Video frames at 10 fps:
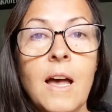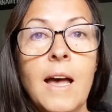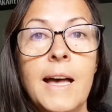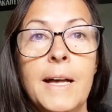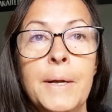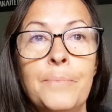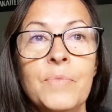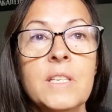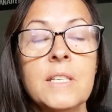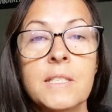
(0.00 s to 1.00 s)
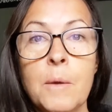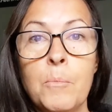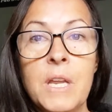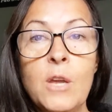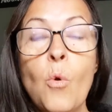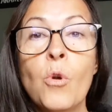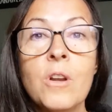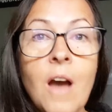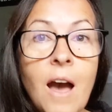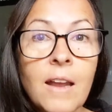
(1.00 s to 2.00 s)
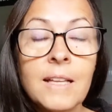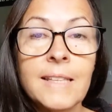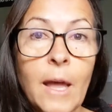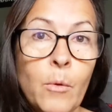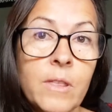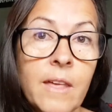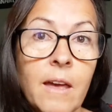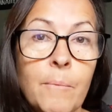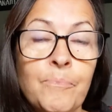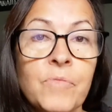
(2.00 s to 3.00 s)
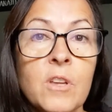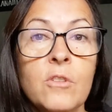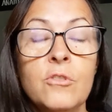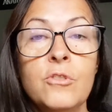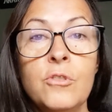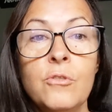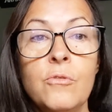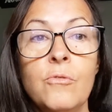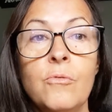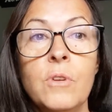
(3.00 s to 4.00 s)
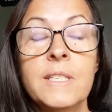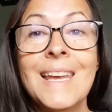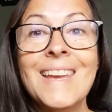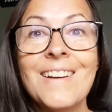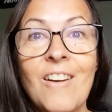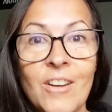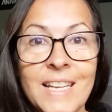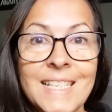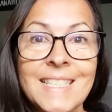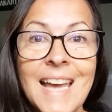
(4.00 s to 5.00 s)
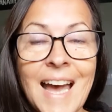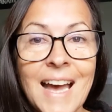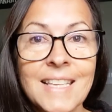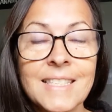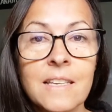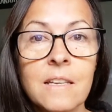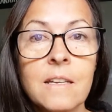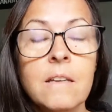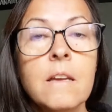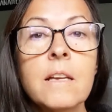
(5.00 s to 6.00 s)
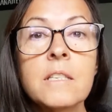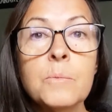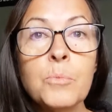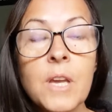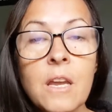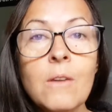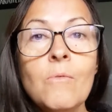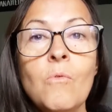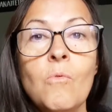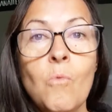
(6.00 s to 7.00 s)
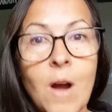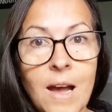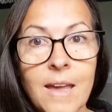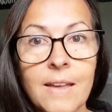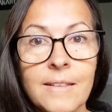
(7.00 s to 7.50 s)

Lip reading: to somebody, or not allowing them to take on a task, explain why,